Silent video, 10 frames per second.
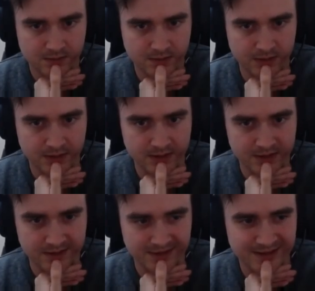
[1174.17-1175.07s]

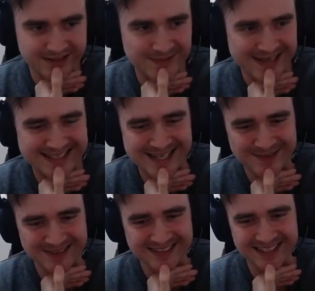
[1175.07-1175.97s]
And this makes him
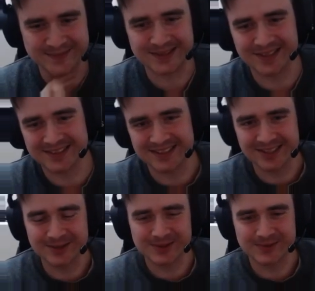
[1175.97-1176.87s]
concede because he
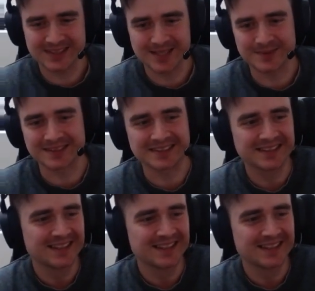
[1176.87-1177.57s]
knows what's happening.